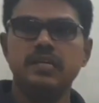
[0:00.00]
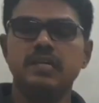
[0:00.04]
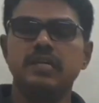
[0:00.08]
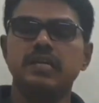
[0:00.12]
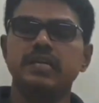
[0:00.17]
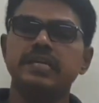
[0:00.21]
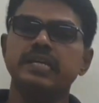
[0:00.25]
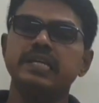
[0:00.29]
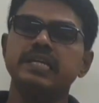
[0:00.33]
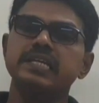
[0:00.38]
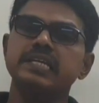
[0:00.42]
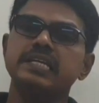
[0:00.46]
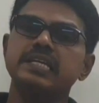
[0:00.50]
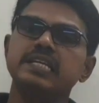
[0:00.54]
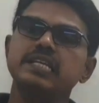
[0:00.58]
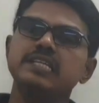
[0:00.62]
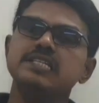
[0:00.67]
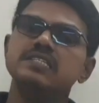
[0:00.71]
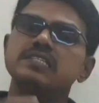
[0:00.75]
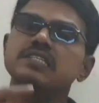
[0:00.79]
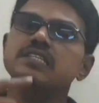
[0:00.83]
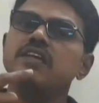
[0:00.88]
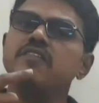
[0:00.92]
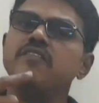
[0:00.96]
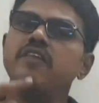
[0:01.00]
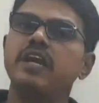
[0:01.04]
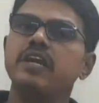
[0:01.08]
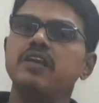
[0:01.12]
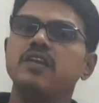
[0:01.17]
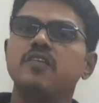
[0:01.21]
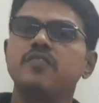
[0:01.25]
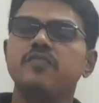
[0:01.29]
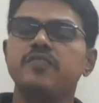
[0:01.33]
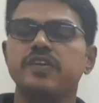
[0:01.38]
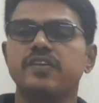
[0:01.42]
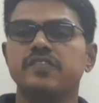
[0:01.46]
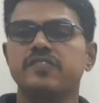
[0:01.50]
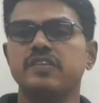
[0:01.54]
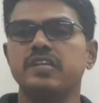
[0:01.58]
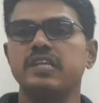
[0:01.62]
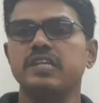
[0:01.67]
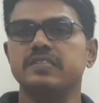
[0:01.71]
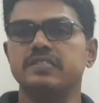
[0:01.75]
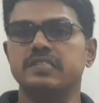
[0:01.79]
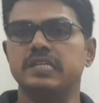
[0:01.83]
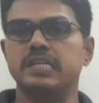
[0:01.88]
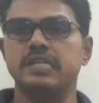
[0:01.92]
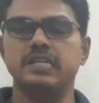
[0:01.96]
Increase in the value of fixed
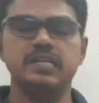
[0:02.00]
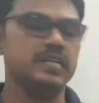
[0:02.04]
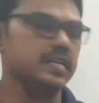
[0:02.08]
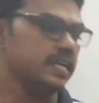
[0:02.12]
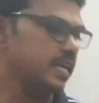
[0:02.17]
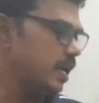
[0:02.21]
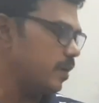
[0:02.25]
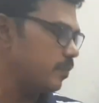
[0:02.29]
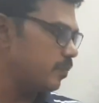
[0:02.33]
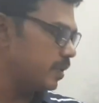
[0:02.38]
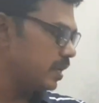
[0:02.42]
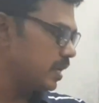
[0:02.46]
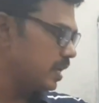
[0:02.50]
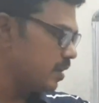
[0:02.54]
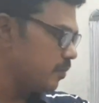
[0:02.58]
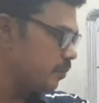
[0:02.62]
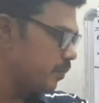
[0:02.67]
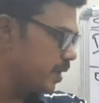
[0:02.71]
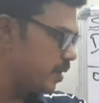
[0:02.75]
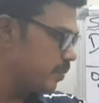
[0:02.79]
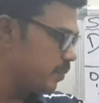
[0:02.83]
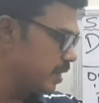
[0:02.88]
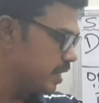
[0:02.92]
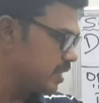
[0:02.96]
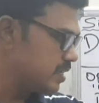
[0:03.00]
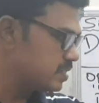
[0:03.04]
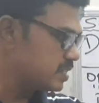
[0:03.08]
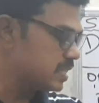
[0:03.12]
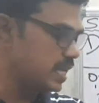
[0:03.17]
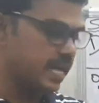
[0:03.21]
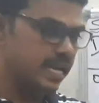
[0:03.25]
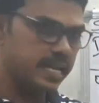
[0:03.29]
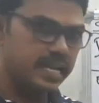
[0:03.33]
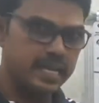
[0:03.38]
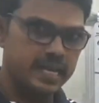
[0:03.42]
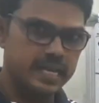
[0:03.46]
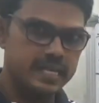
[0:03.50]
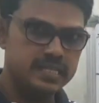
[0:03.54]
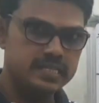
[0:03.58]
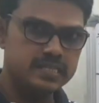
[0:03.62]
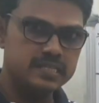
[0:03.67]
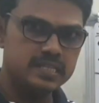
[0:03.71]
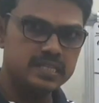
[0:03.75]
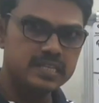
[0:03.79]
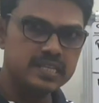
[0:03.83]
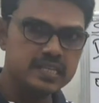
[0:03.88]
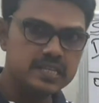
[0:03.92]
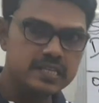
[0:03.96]
asset. Capital payments arise
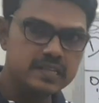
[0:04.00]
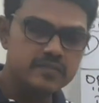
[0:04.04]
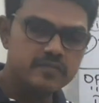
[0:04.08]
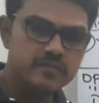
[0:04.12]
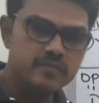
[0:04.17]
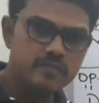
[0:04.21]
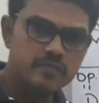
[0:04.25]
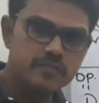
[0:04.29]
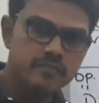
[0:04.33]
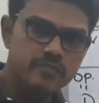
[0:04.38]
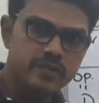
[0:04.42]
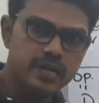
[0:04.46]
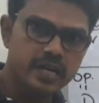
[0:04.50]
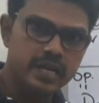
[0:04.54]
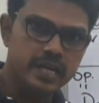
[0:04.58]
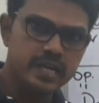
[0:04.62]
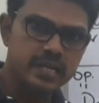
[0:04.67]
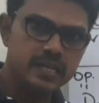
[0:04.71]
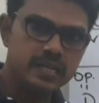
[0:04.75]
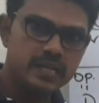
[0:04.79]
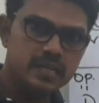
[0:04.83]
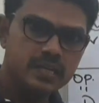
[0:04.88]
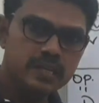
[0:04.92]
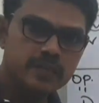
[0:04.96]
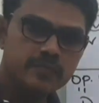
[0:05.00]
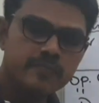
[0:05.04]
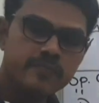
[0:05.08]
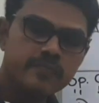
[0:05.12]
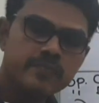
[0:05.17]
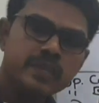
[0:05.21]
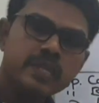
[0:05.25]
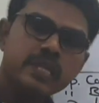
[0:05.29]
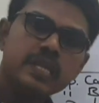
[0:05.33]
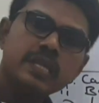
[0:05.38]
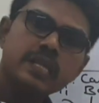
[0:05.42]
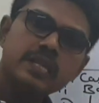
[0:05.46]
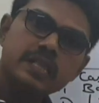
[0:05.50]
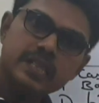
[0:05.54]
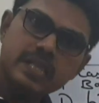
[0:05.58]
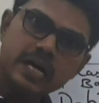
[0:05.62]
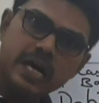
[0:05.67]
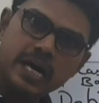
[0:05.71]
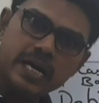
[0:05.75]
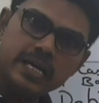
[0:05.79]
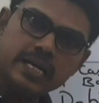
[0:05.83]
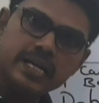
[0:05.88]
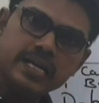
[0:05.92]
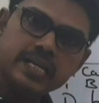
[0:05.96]
when the
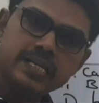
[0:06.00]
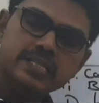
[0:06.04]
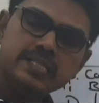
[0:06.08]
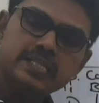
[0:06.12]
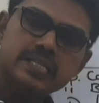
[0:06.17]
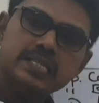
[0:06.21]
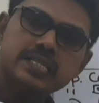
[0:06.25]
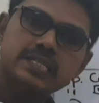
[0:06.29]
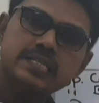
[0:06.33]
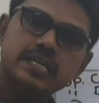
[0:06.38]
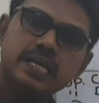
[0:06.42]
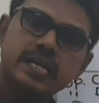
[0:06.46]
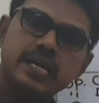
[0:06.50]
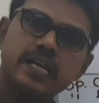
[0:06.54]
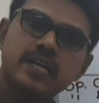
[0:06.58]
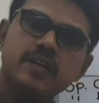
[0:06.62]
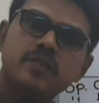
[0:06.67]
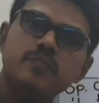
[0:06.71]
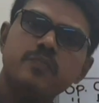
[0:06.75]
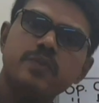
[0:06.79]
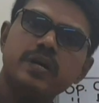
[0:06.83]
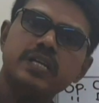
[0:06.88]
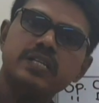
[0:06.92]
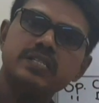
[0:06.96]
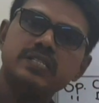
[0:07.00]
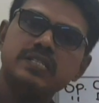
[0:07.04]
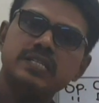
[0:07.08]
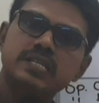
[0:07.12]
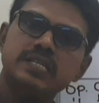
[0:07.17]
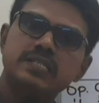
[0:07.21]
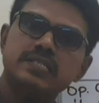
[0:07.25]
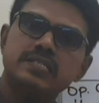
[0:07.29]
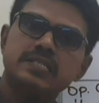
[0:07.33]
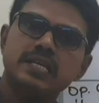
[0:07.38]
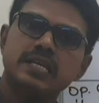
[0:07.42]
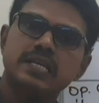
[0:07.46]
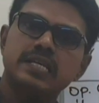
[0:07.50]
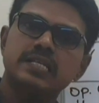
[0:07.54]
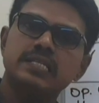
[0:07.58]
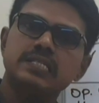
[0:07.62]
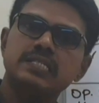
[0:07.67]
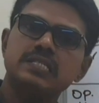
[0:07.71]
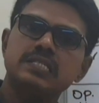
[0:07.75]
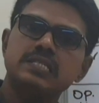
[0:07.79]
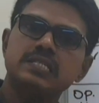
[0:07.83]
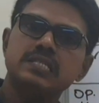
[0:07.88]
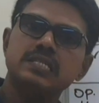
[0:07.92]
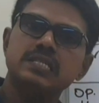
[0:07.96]
organization
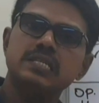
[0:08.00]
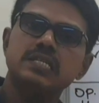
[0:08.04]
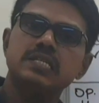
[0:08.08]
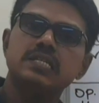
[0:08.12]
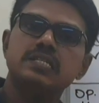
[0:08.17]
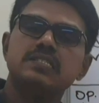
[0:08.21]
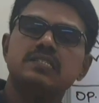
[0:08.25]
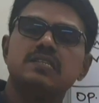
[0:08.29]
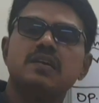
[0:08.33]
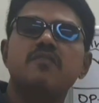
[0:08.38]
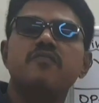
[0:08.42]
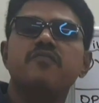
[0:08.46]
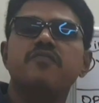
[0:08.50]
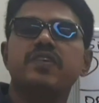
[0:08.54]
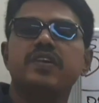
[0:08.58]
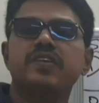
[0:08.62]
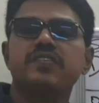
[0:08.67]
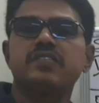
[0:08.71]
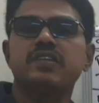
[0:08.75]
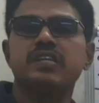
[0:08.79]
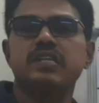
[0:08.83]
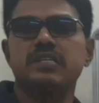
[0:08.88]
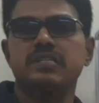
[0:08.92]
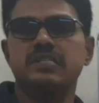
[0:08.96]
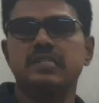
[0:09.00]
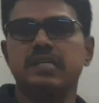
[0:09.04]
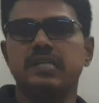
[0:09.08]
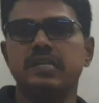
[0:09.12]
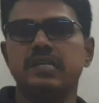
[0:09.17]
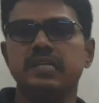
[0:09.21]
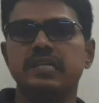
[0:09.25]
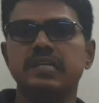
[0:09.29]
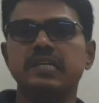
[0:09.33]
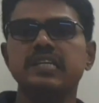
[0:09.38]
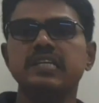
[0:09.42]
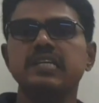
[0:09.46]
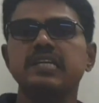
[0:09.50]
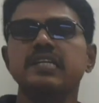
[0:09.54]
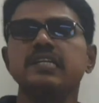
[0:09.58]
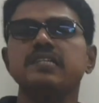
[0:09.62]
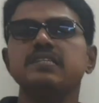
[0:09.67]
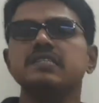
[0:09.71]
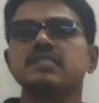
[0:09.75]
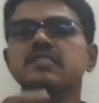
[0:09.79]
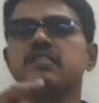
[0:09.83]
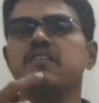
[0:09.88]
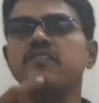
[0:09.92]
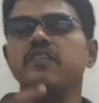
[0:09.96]
purchases some fixed asset. Increase
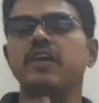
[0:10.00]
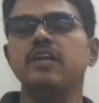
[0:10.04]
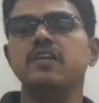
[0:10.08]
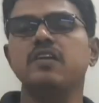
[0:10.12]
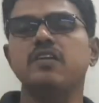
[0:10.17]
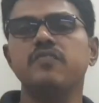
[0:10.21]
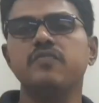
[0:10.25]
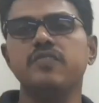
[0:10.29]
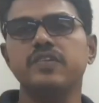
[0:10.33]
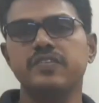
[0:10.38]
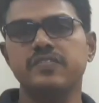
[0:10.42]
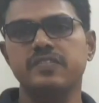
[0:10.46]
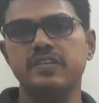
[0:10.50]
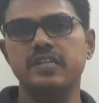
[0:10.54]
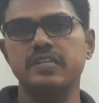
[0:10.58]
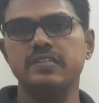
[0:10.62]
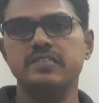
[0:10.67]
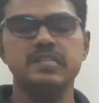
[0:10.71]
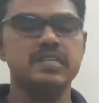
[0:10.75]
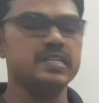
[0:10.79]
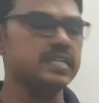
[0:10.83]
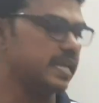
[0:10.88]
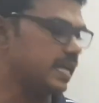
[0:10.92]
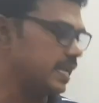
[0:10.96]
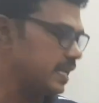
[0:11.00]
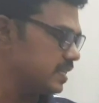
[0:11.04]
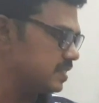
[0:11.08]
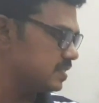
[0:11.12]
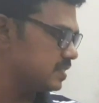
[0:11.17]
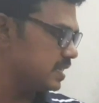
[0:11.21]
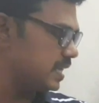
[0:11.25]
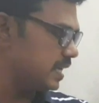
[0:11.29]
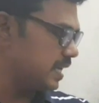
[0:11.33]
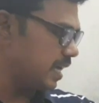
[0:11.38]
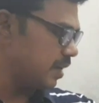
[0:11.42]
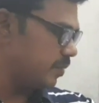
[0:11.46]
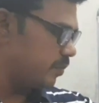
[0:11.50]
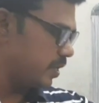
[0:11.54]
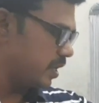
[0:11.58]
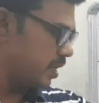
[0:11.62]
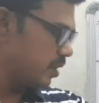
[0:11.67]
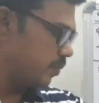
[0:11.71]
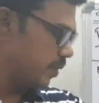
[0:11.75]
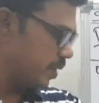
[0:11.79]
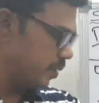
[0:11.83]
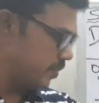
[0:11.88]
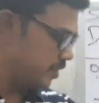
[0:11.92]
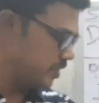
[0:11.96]
in the value of fixed asset arise the capital
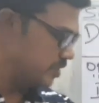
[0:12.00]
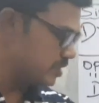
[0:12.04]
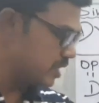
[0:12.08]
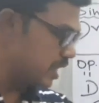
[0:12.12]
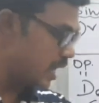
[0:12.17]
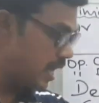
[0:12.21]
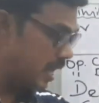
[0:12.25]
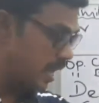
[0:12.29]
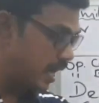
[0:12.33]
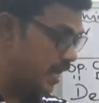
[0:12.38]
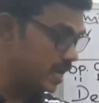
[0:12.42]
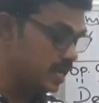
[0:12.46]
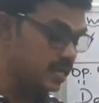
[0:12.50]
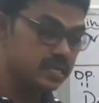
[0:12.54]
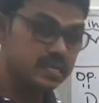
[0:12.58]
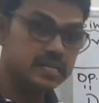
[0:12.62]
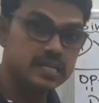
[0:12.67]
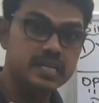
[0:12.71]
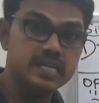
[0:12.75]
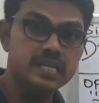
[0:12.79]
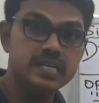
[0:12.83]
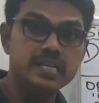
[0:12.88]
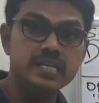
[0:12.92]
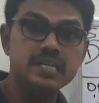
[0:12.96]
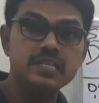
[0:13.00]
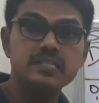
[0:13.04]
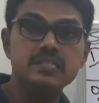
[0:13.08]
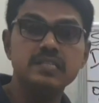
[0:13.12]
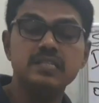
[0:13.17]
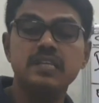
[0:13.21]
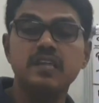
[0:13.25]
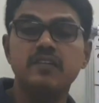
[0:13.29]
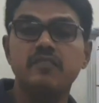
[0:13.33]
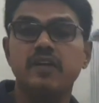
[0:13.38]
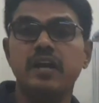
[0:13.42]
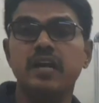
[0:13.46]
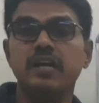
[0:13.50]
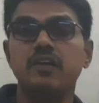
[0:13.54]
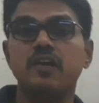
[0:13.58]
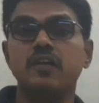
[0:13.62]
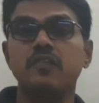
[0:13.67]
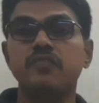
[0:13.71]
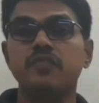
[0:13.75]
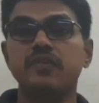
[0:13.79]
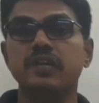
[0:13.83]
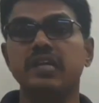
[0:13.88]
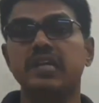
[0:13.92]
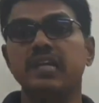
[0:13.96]
payments, or decrease in the value
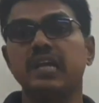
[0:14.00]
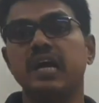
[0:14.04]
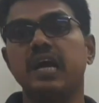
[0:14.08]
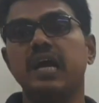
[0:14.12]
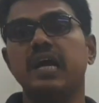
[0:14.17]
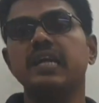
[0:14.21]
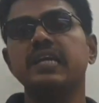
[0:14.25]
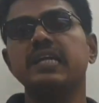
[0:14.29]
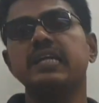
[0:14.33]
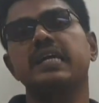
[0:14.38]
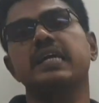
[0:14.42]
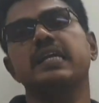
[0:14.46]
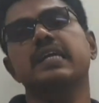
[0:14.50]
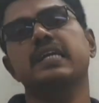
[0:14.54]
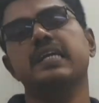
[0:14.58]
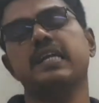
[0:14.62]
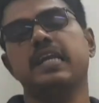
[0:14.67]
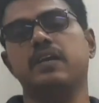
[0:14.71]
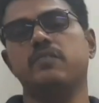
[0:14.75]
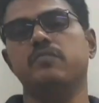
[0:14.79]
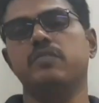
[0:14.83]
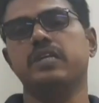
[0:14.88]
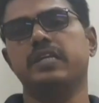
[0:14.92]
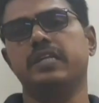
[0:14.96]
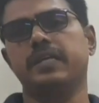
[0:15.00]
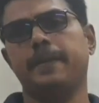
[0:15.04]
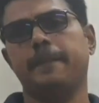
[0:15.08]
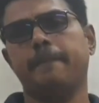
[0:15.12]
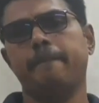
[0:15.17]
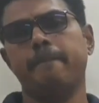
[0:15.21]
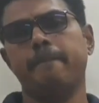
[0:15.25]
of non-current liability.